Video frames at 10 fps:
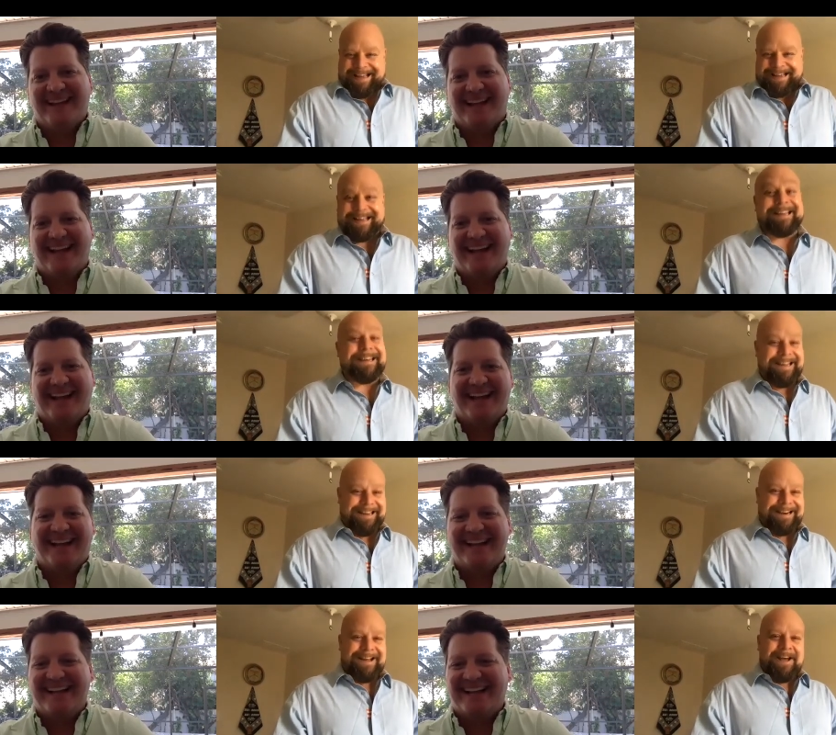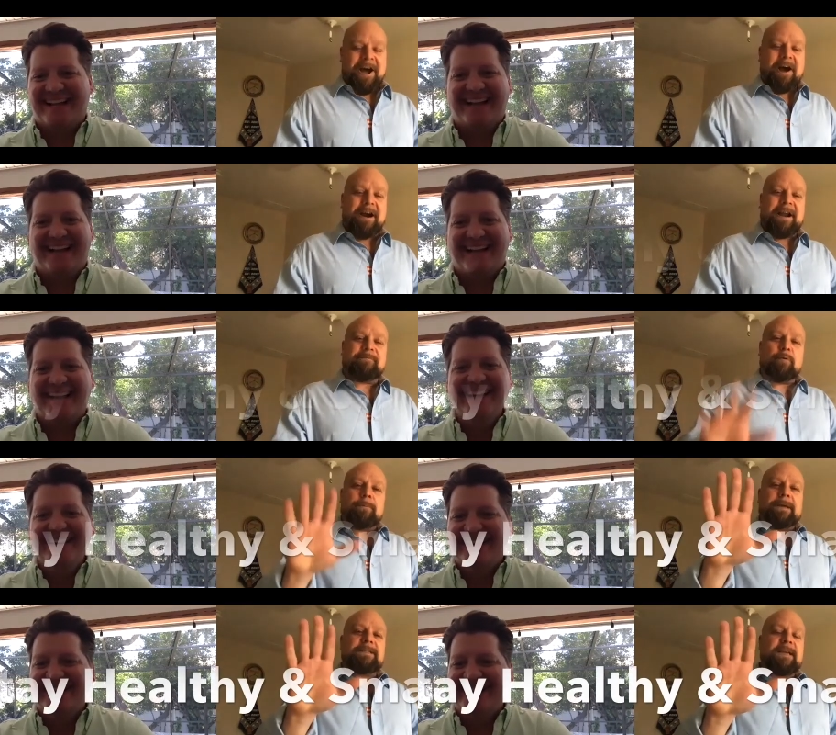Speaker 1: Indeed. All right, everyone
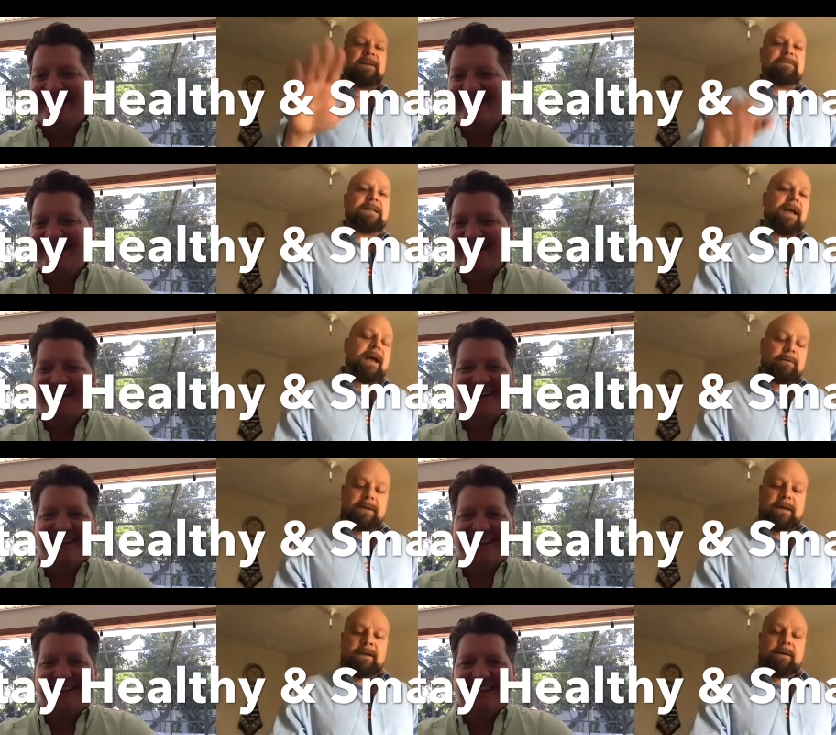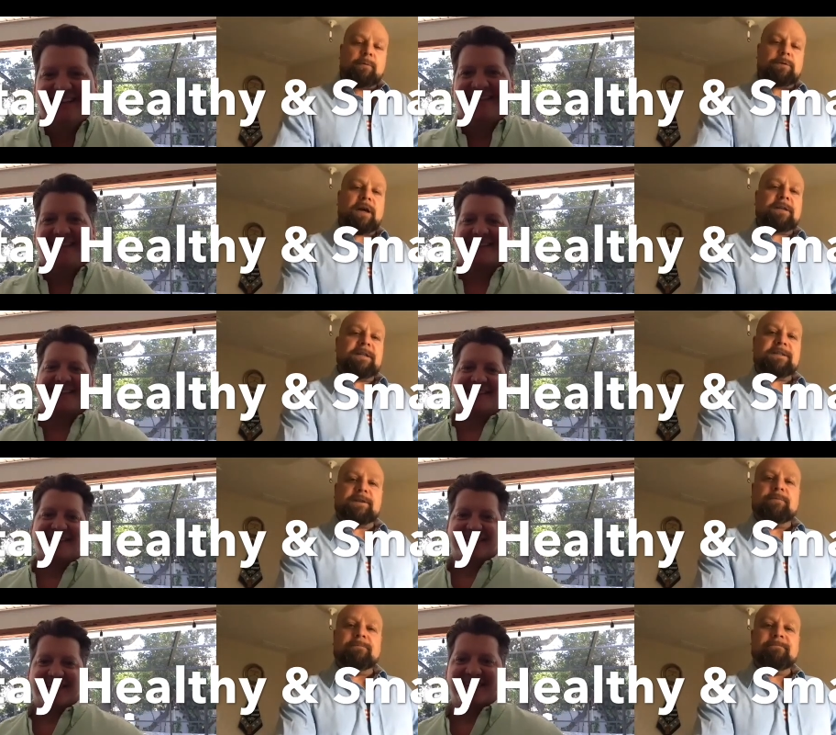be safe, stay healthy. We'll talk to you
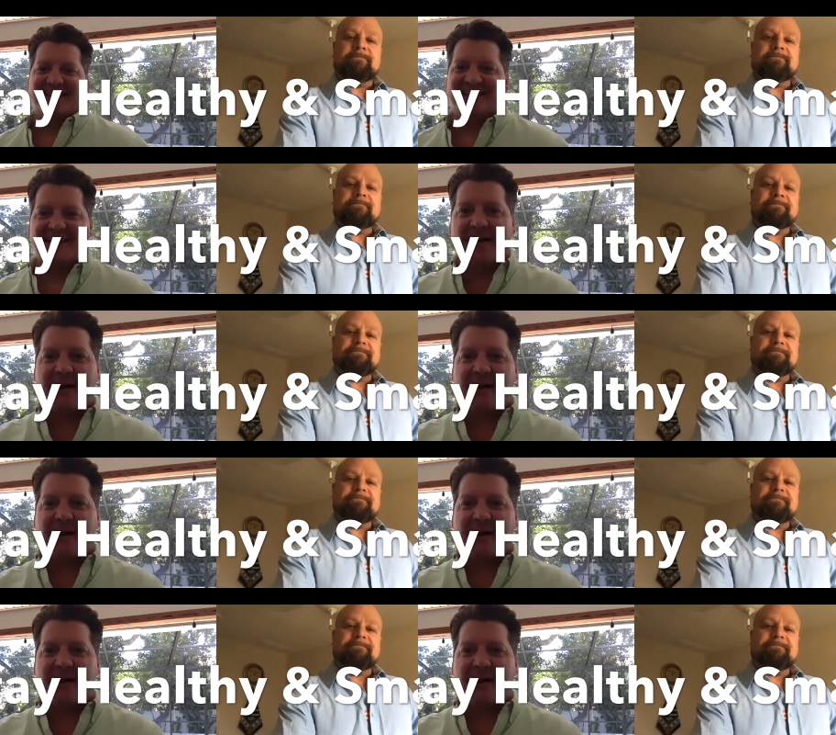soon. All right,